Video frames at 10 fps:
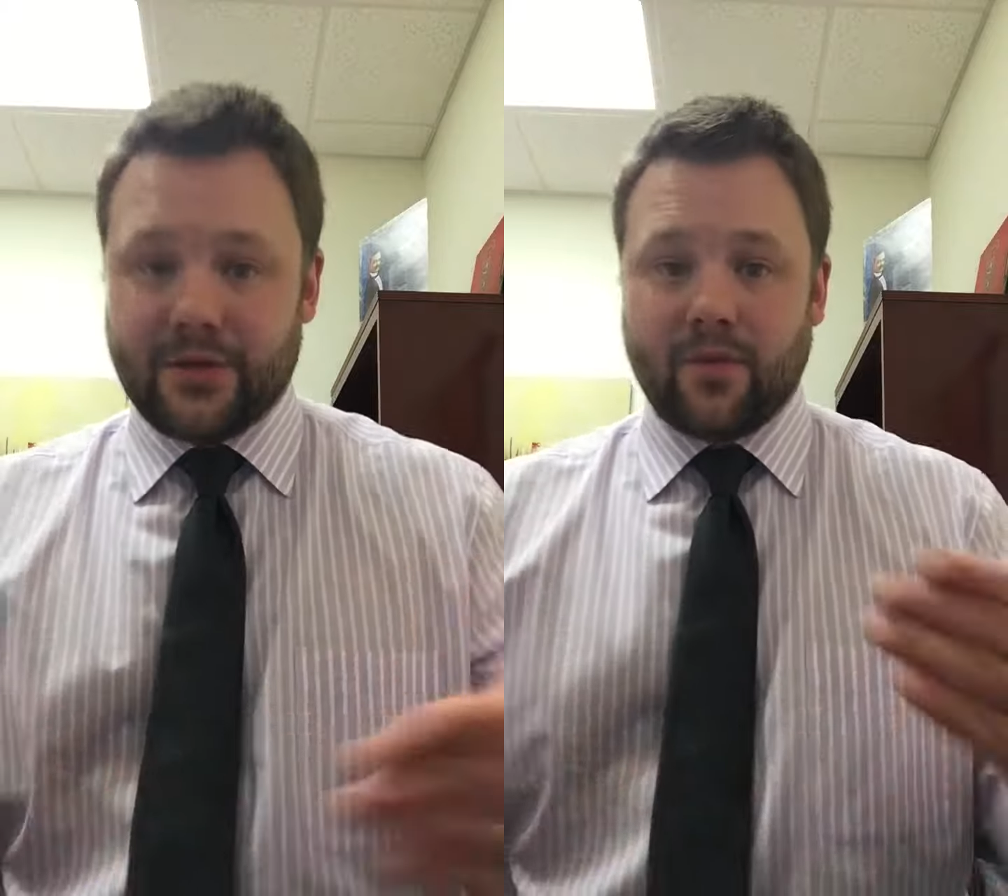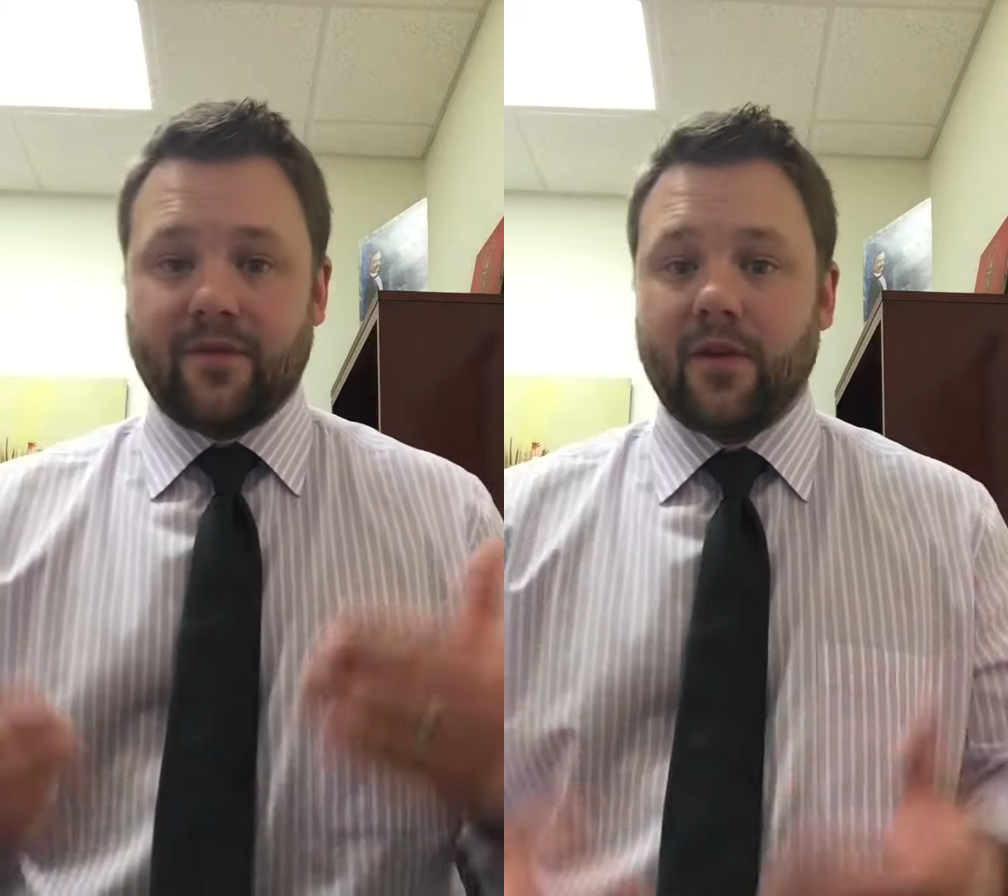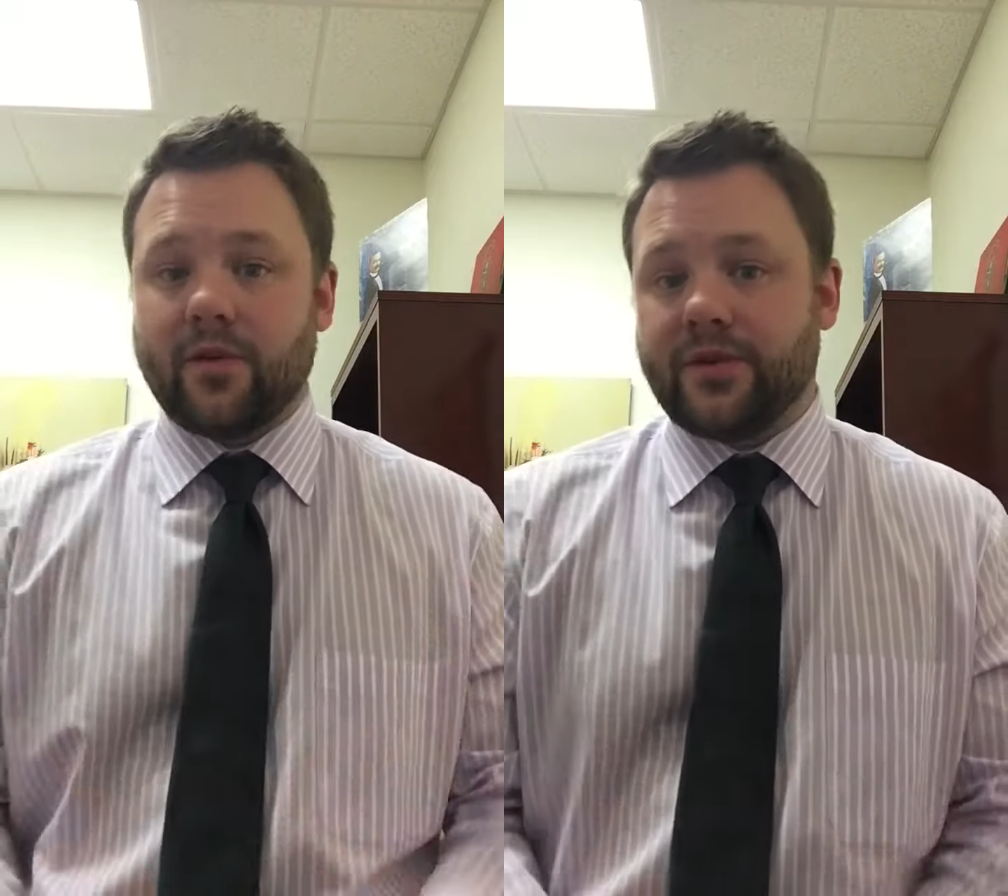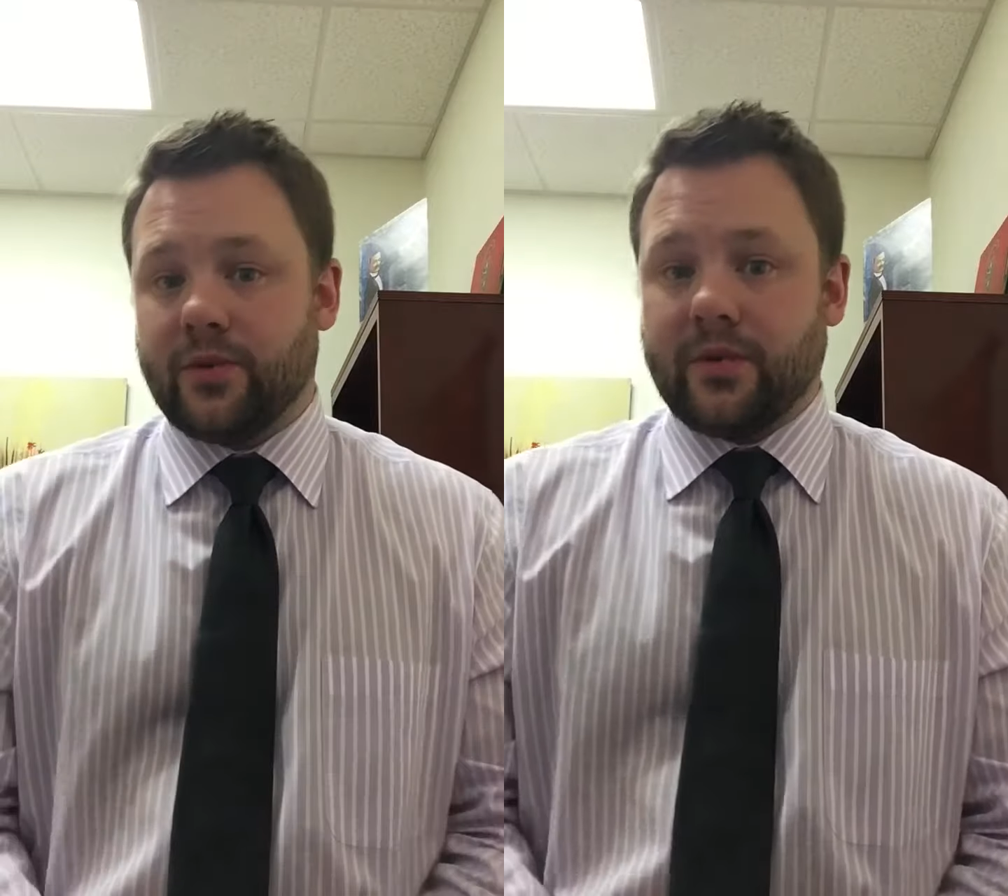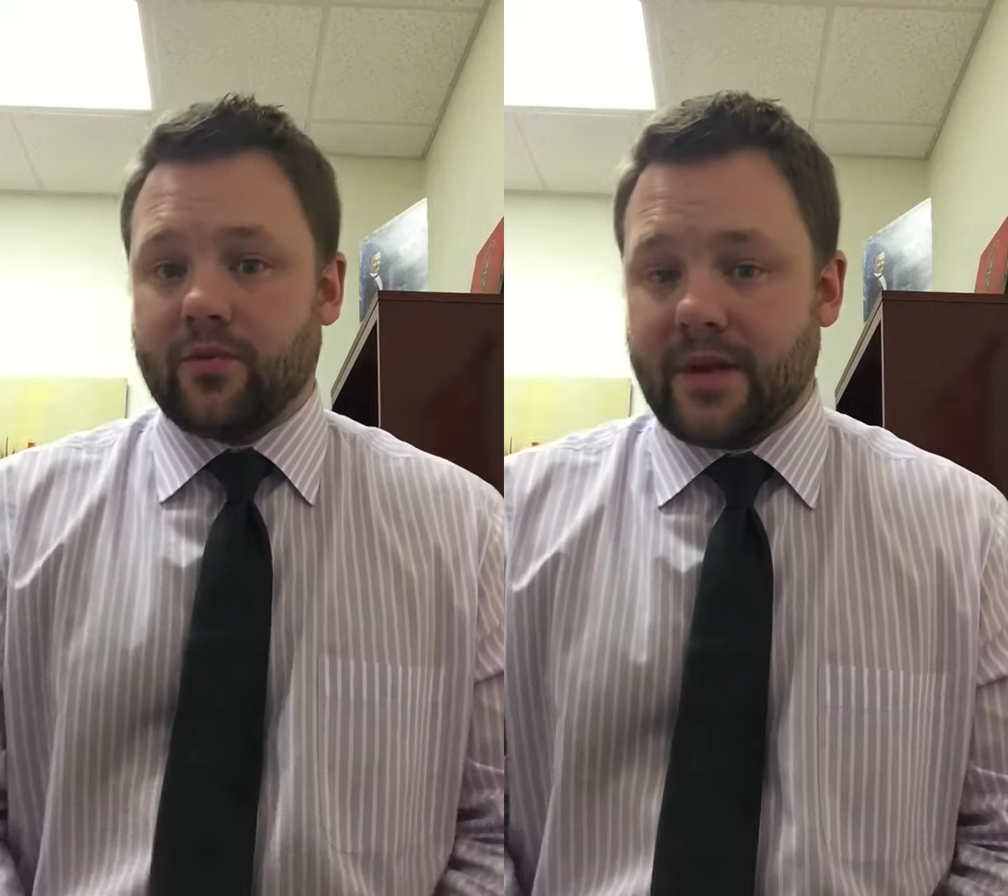to refer to
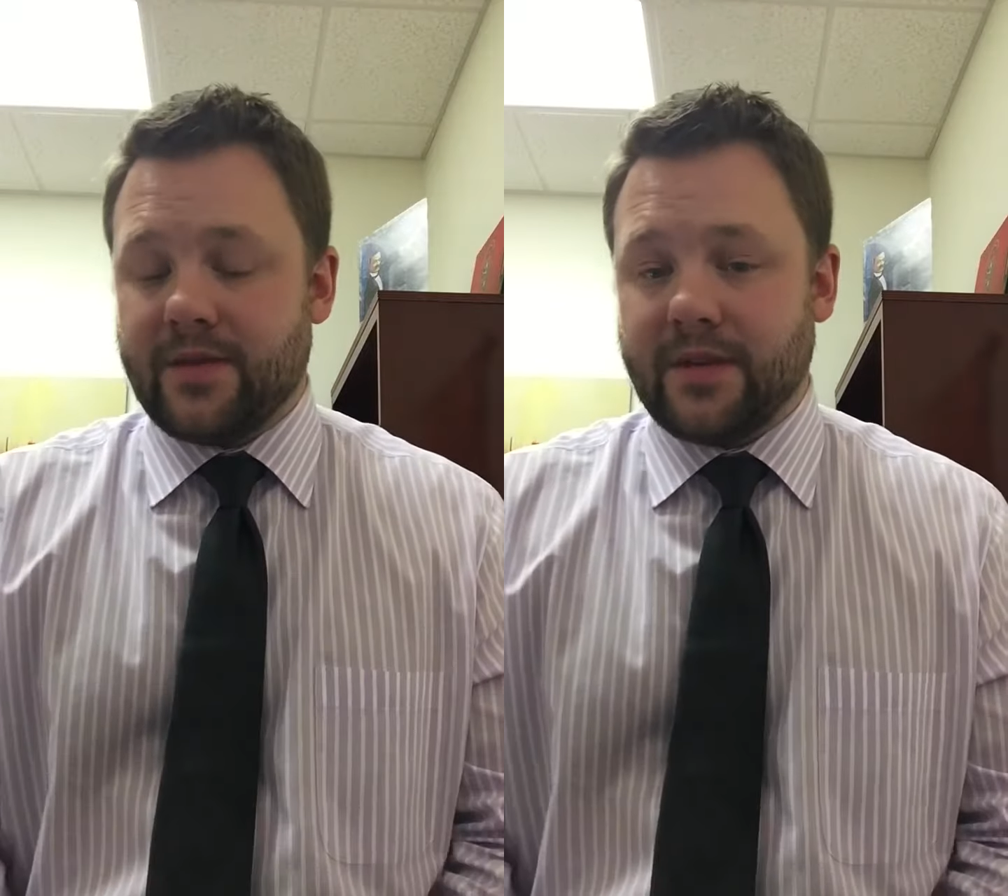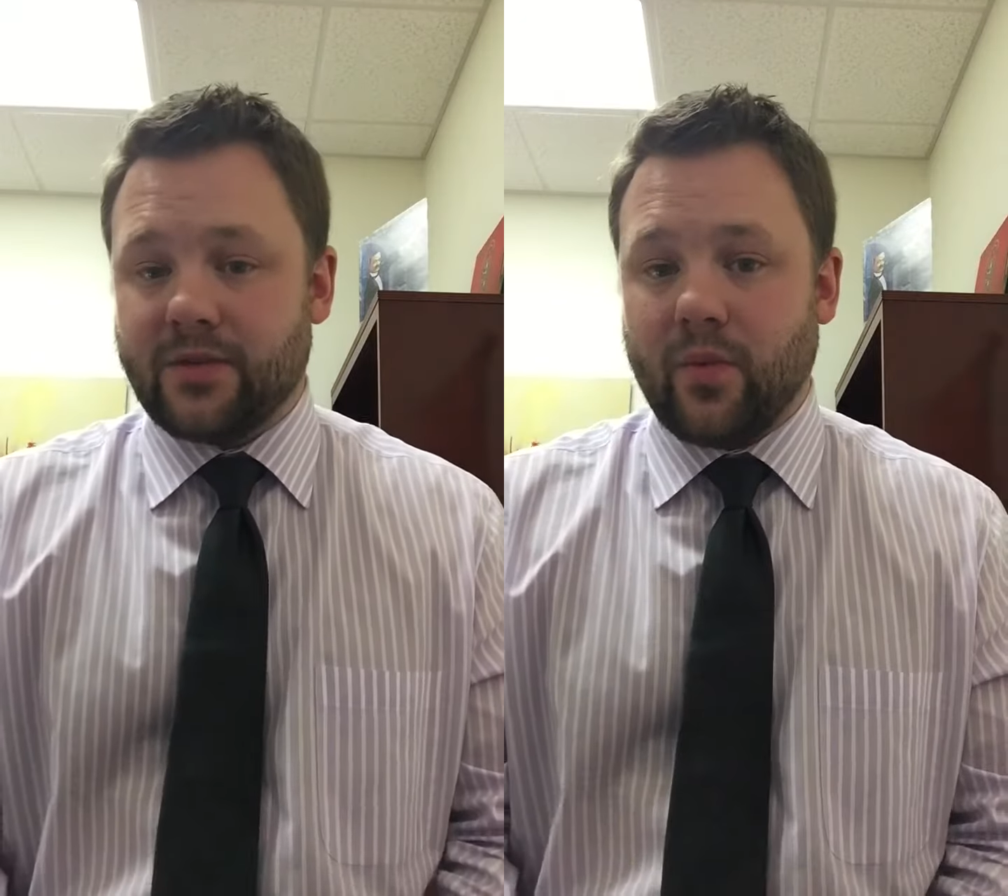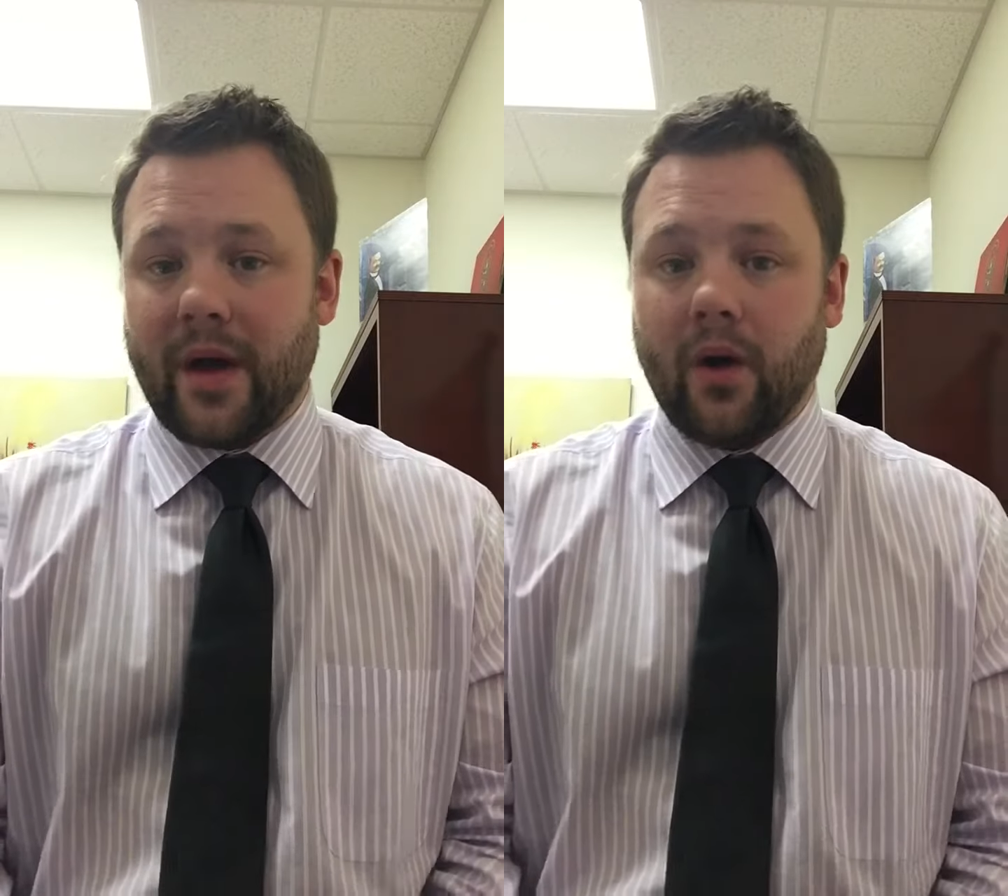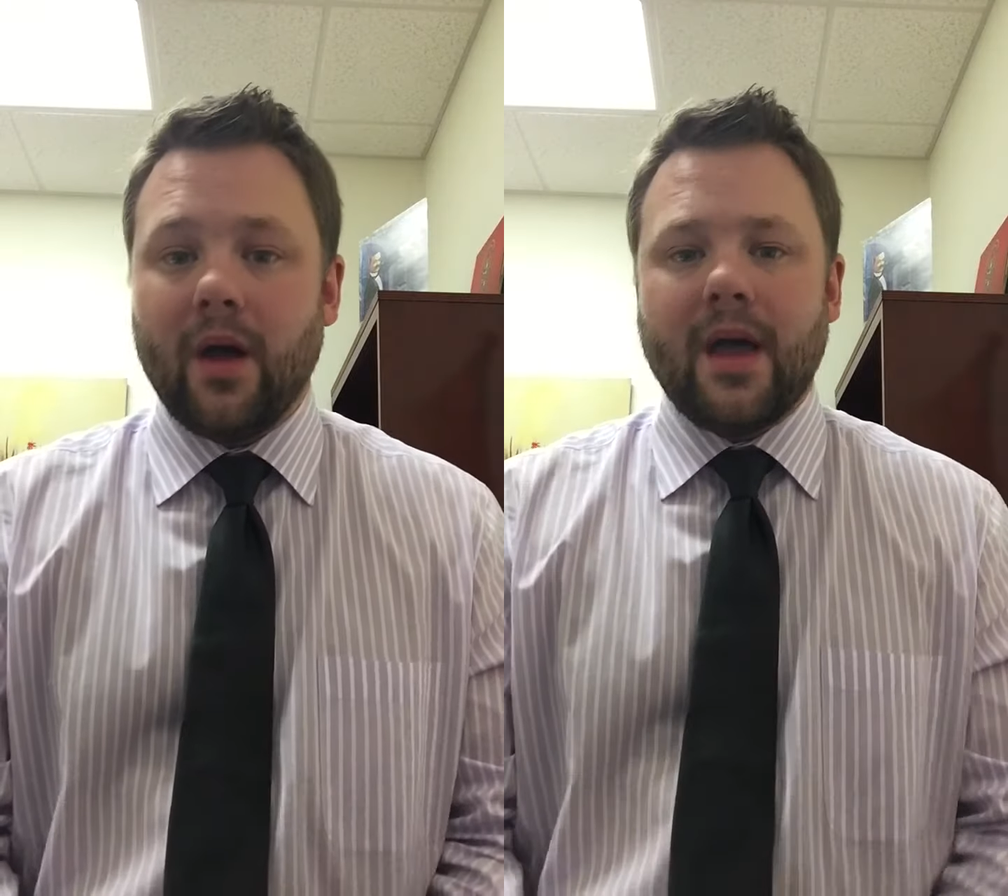and read as well.